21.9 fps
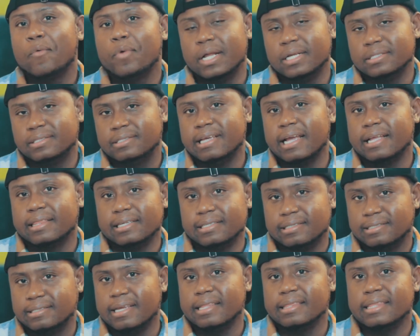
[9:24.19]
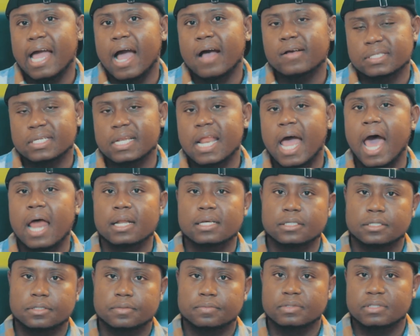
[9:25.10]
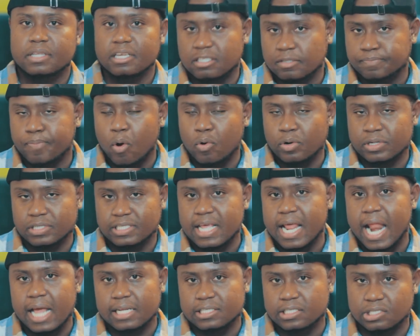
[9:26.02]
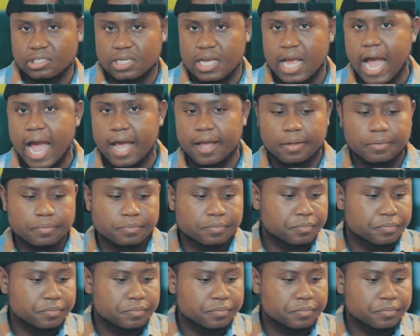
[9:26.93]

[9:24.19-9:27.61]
want to take this $10,000, this bonus that I just got.